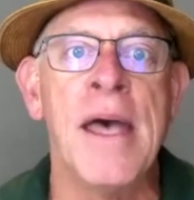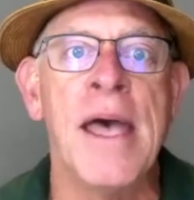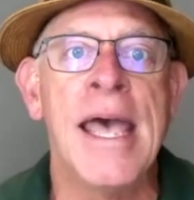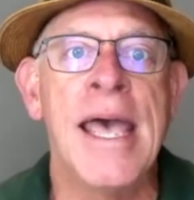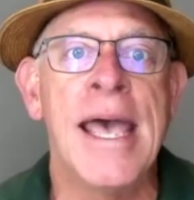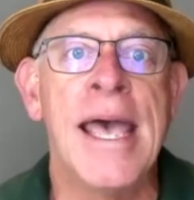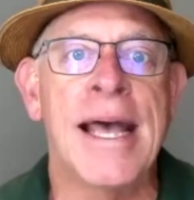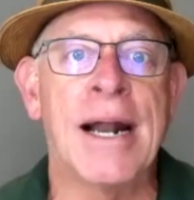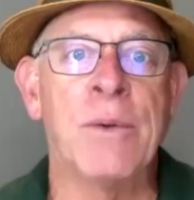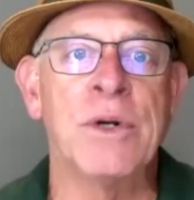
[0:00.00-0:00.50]

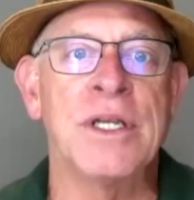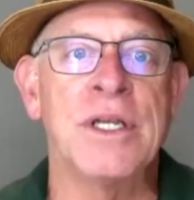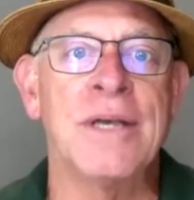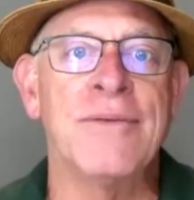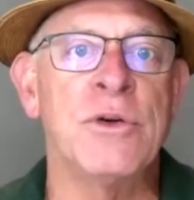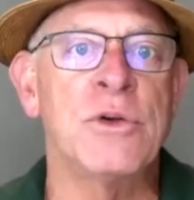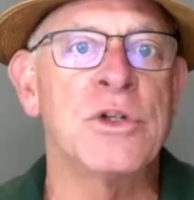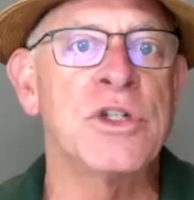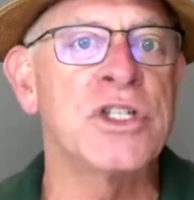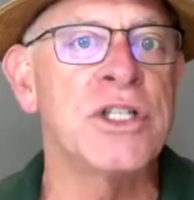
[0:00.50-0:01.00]
And I want to give you
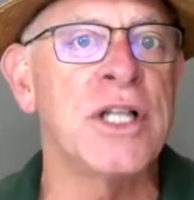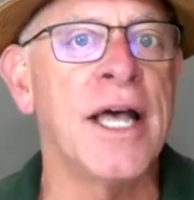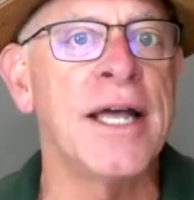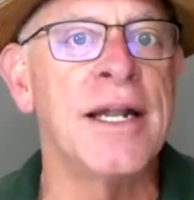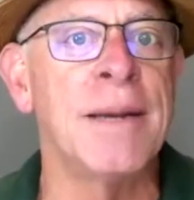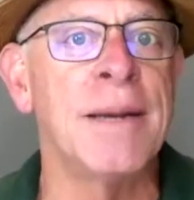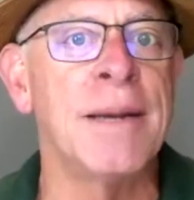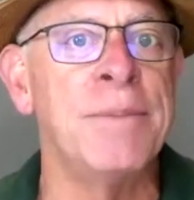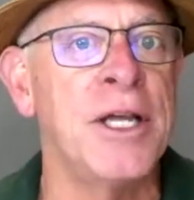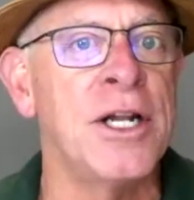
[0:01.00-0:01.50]
a slight
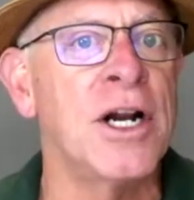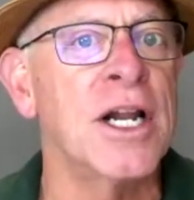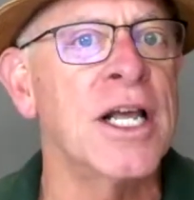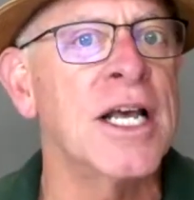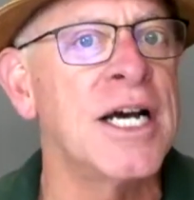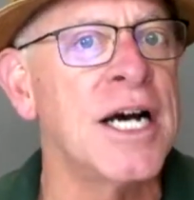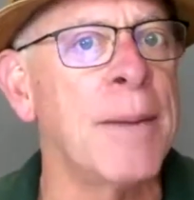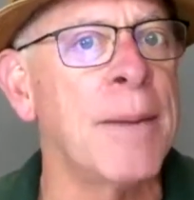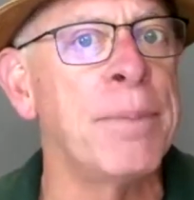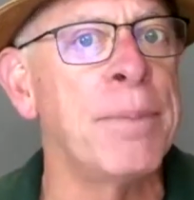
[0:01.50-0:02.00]
update on a
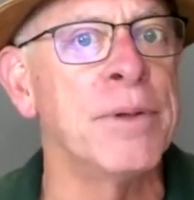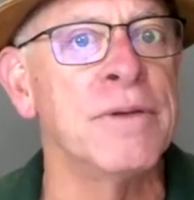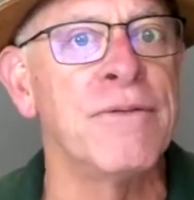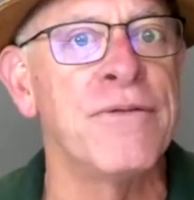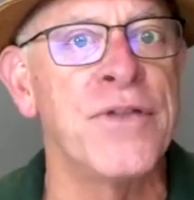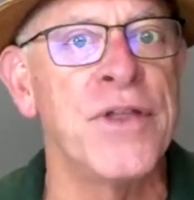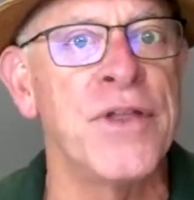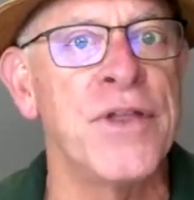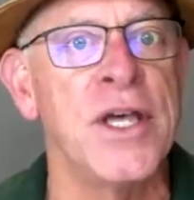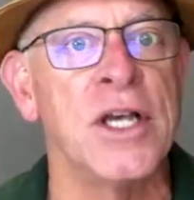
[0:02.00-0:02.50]
couple of
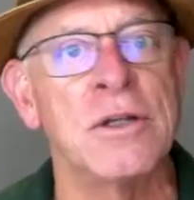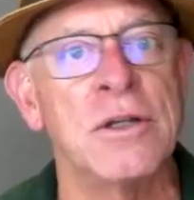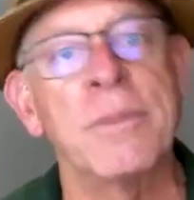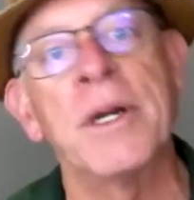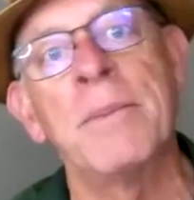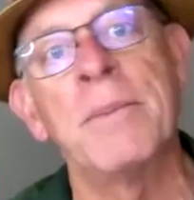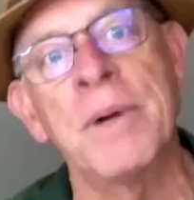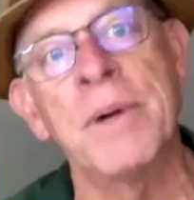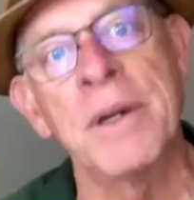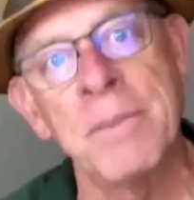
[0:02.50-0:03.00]
things. I'm going to
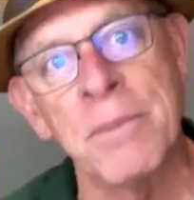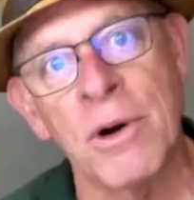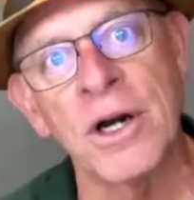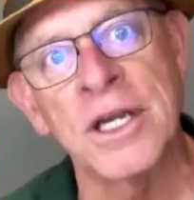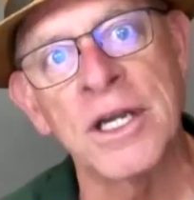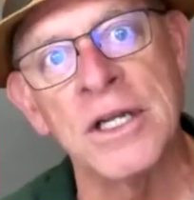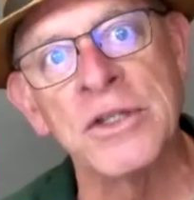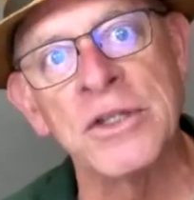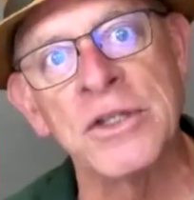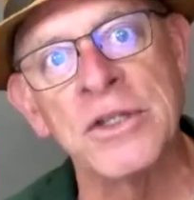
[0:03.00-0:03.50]
bring Mark
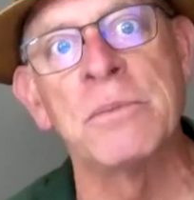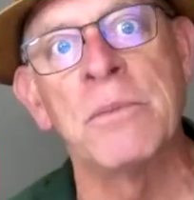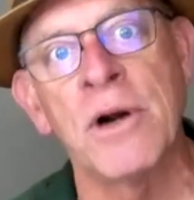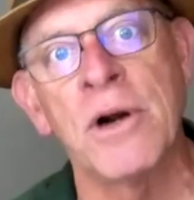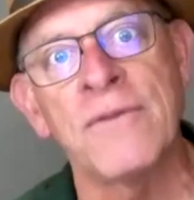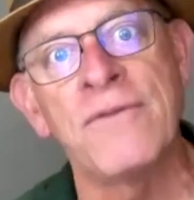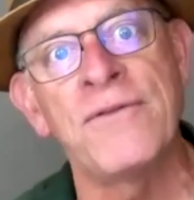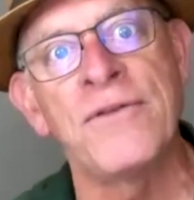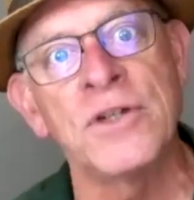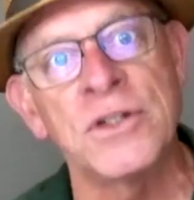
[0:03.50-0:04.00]
in. So, Mark,
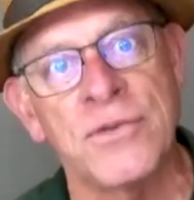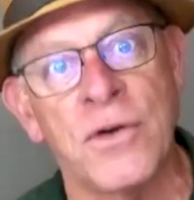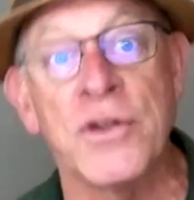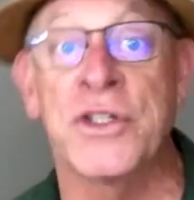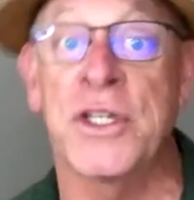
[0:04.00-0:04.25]
first of all,